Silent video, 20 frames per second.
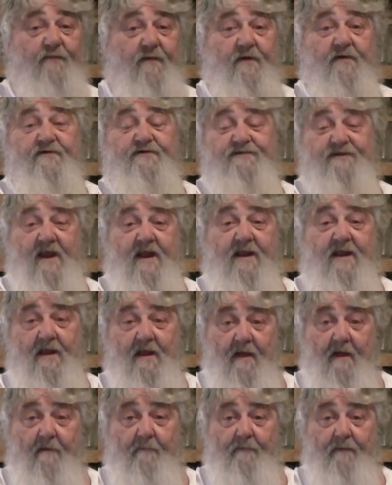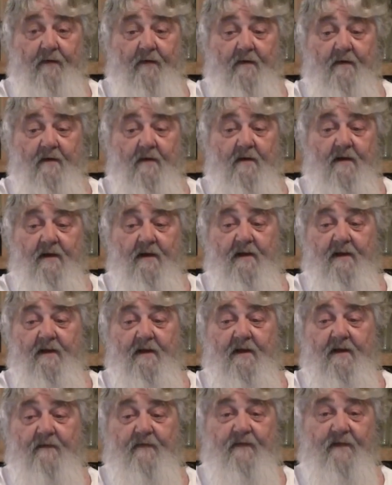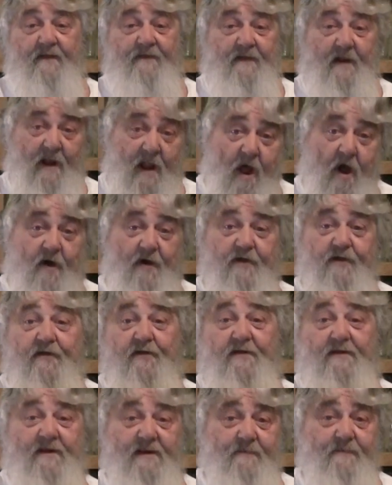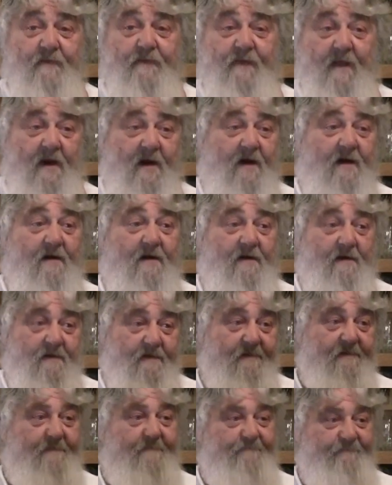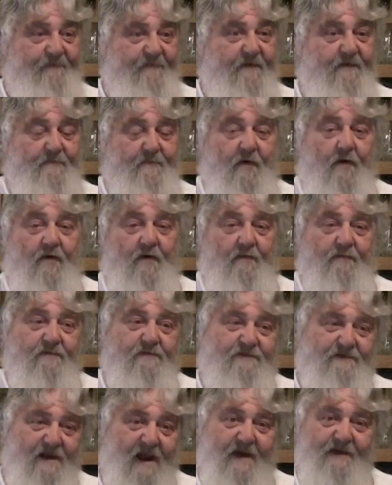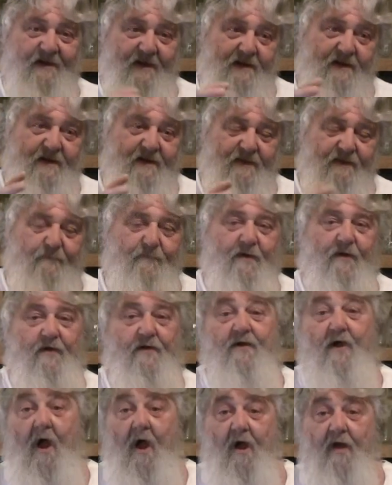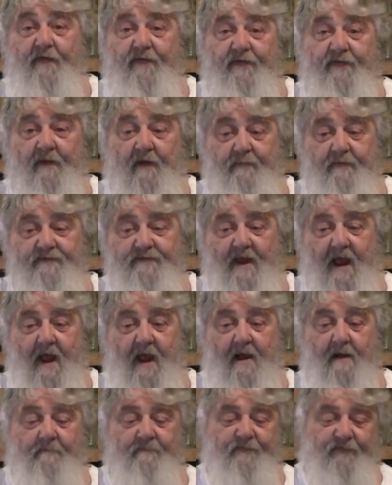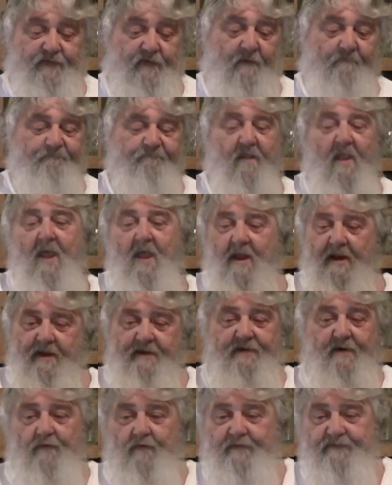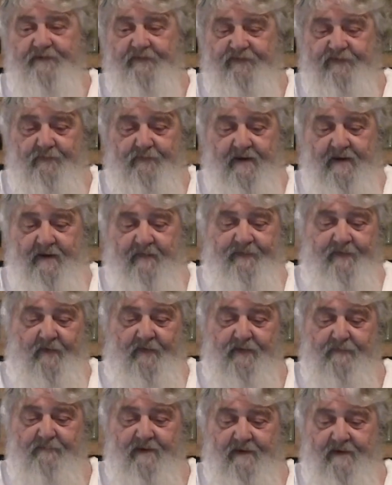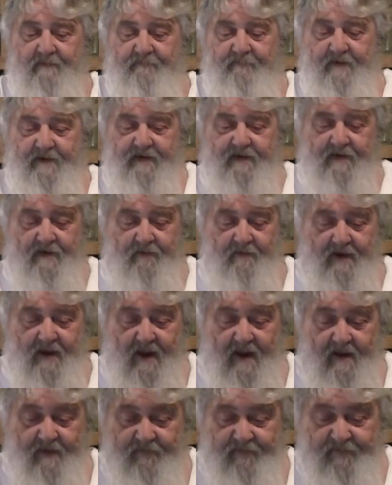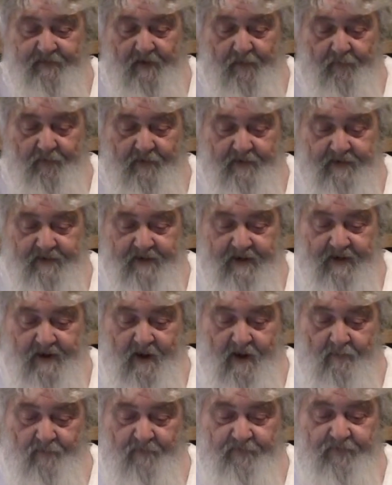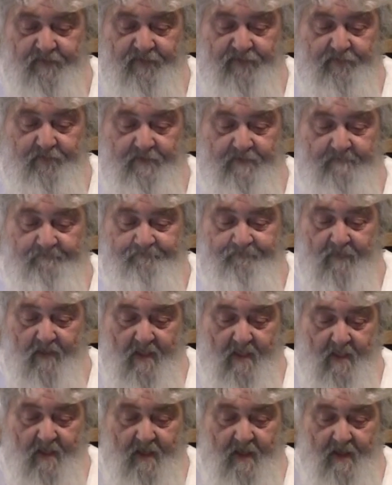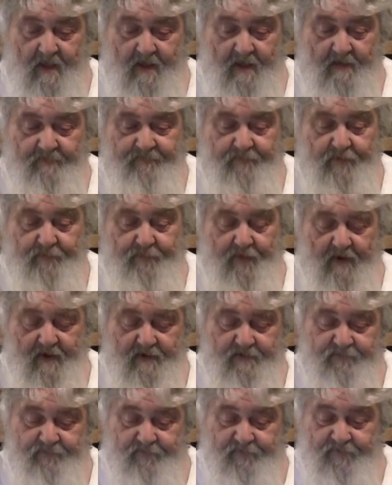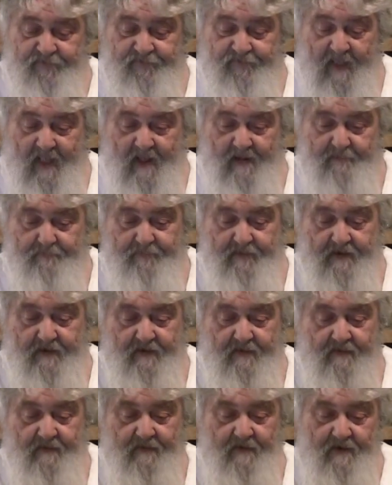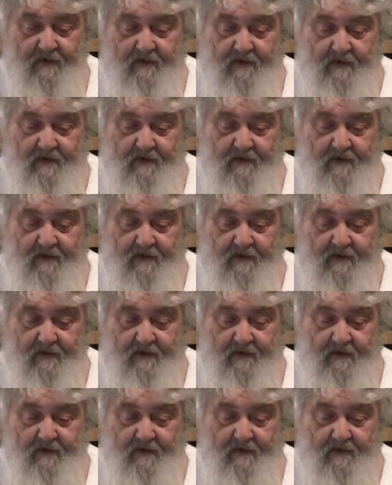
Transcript: beers take up. And then the longer you leave it there, the more technically the beer costs over time. So I don't want this to be a 30-minute video, guys, so we're going to get on with this one. Food pairings for this style of beer.